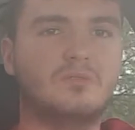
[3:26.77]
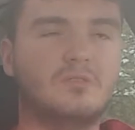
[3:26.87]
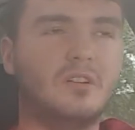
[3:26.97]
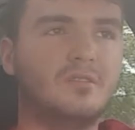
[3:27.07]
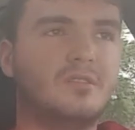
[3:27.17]

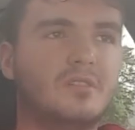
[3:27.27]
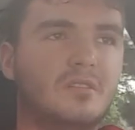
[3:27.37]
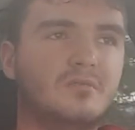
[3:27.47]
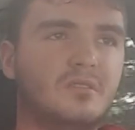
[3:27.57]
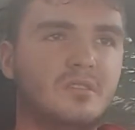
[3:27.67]
driving
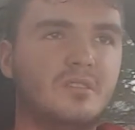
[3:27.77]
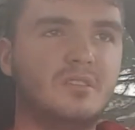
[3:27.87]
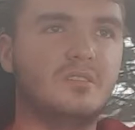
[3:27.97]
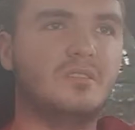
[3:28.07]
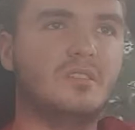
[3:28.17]
around with it,
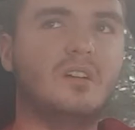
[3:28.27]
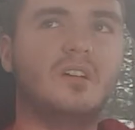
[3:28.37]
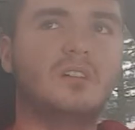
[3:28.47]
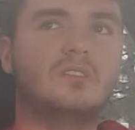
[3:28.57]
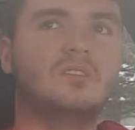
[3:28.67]

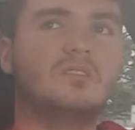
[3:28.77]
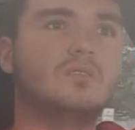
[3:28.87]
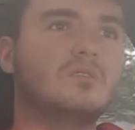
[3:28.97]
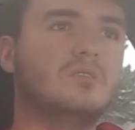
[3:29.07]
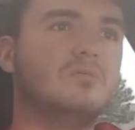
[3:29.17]
I did
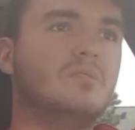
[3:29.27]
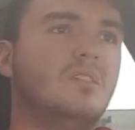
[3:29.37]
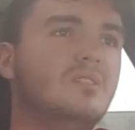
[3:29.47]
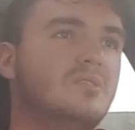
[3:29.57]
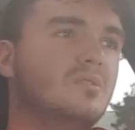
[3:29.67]
notice it was
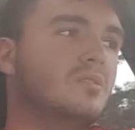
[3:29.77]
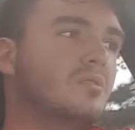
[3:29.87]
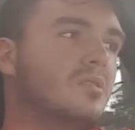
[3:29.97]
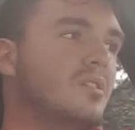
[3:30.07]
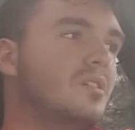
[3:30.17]
heat soaked.